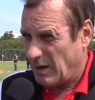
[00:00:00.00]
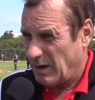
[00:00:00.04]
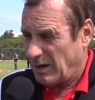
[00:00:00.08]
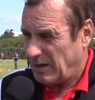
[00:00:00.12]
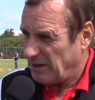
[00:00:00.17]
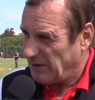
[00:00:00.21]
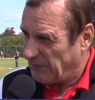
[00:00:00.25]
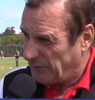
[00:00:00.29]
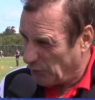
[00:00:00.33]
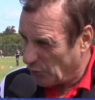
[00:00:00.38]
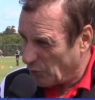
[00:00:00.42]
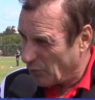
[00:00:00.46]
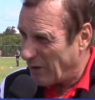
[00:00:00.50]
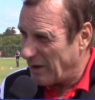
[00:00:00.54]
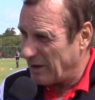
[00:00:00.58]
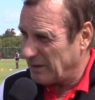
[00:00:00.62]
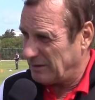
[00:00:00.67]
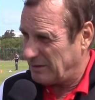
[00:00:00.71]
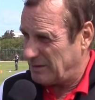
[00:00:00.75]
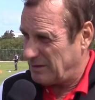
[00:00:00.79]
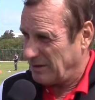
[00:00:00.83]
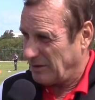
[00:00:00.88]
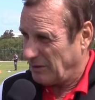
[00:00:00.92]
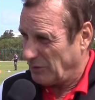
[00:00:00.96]
If you
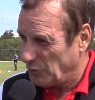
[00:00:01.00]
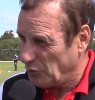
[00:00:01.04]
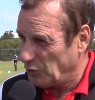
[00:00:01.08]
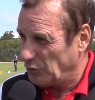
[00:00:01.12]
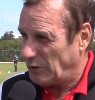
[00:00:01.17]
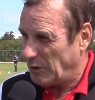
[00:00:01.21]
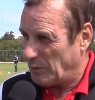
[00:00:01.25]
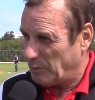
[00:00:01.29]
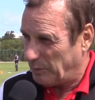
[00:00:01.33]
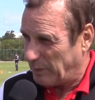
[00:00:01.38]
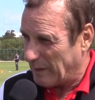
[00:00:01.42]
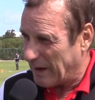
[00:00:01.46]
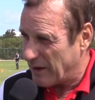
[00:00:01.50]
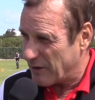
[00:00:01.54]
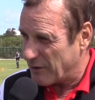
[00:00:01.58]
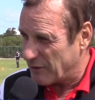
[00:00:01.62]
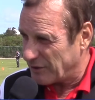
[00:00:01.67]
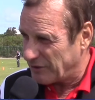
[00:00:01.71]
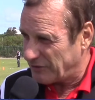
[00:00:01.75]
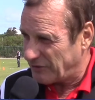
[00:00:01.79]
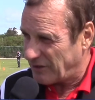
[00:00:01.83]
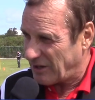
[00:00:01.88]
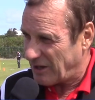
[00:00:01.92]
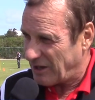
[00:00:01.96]
want good
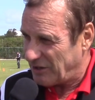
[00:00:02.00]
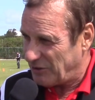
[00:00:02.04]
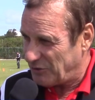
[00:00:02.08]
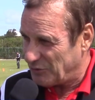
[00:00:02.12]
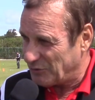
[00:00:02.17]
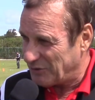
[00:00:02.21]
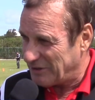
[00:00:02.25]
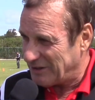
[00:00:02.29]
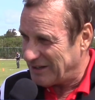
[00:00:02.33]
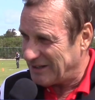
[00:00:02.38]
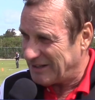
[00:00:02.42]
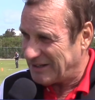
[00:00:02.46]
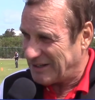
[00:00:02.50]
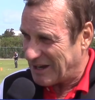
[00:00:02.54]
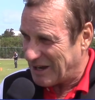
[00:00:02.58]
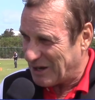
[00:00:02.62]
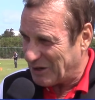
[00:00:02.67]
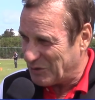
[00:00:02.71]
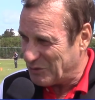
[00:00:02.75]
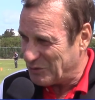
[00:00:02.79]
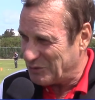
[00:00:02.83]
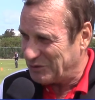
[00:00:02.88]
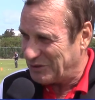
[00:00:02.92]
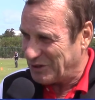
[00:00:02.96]
players, you need
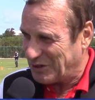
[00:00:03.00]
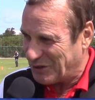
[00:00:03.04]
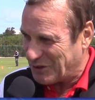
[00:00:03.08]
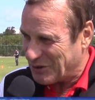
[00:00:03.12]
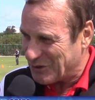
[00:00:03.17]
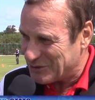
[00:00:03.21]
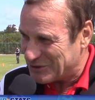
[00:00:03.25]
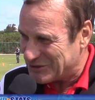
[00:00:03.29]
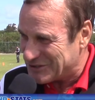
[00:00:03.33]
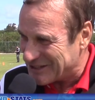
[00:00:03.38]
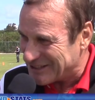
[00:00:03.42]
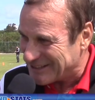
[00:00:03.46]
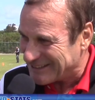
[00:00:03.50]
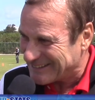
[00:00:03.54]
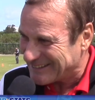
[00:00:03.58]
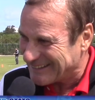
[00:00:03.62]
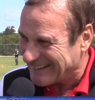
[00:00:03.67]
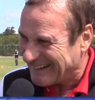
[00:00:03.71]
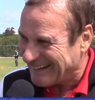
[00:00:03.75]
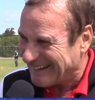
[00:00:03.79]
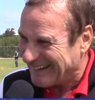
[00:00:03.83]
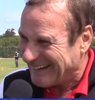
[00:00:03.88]
good coaches.